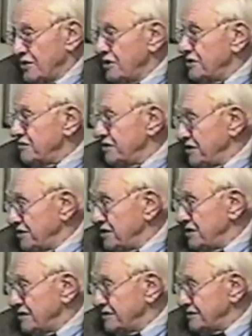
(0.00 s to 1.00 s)
100
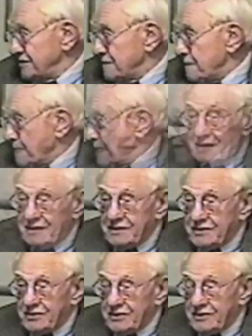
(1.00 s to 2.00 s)
years. I
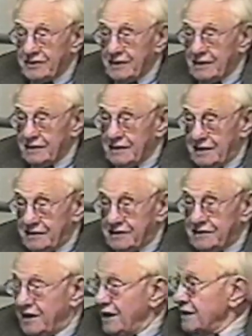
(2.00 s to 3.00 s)
thought I'd like to
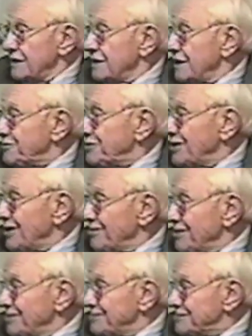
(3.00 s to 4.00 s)
tackle that
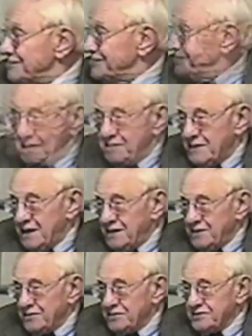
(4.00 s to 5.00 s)
problem. The man
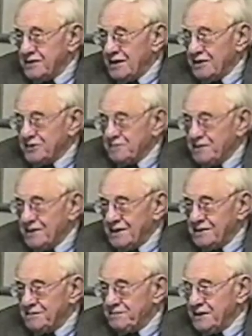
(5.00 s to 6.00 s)
who occupied
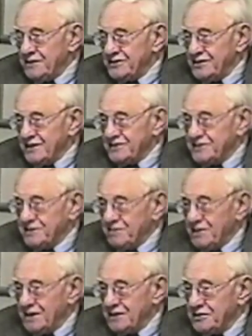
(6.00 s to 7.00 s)
the bench next to
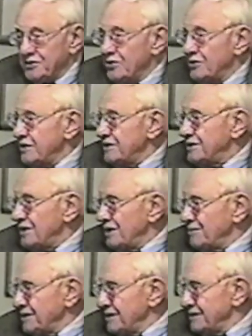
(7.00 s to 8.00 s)
mine, Gordy
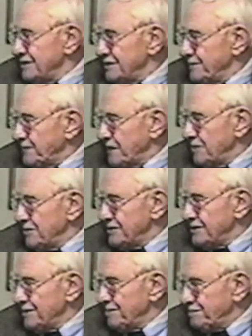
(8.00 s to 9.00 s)
Tompkins, he was
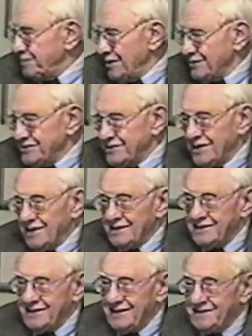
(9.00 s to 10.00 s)
a postdoc
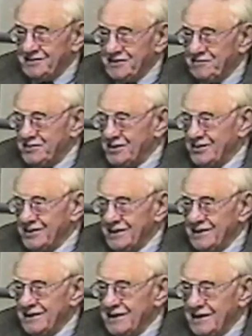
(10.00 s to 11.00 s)
then with Brody.
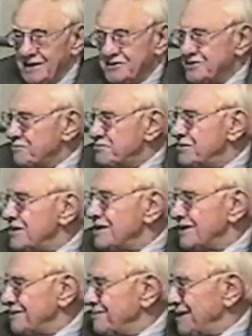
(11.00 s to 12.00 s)
He's a
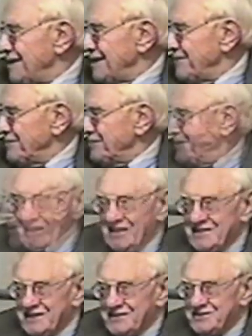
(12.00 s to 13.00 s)
brilliant man. He
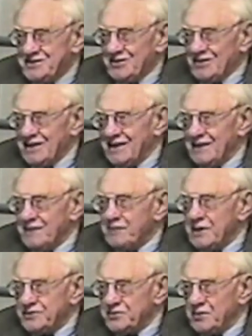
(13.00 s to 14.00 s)
says, Julie,
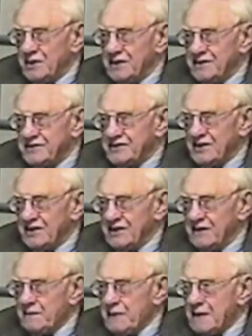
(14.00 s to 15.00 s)
best way to
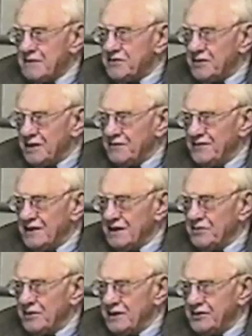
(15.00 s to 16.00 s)
study, try to find out,
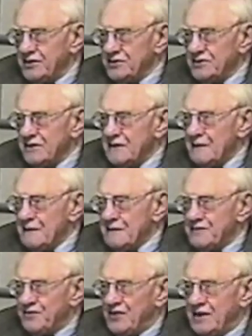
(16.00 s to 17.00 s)
why don't you
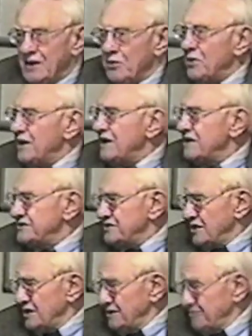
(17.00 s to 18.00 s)
find out what
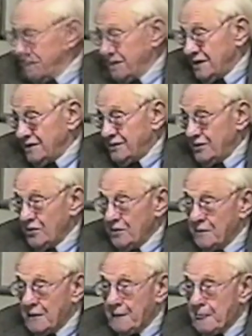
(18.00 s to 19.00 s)
enzyme? I told
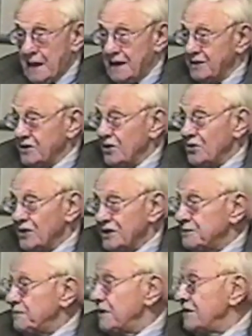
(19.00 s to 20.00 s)
him I had no
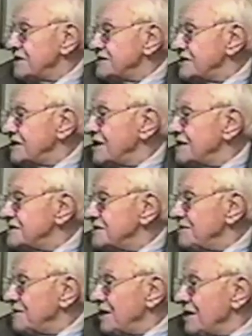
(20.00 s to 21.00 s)
experience in
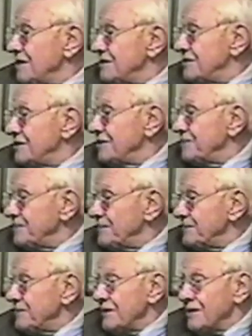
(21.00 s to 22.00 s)
enzymology.
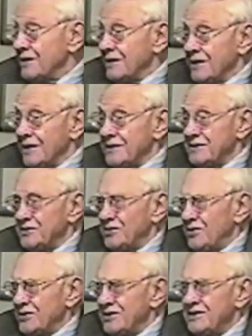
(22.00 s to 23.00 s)
He said,
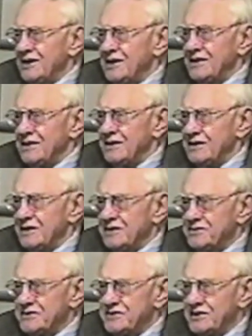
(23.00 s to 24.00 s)
all you needed
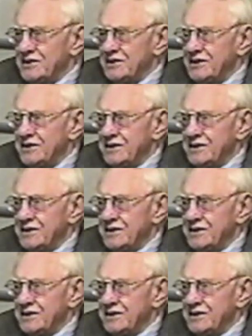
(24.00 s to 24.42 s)
was a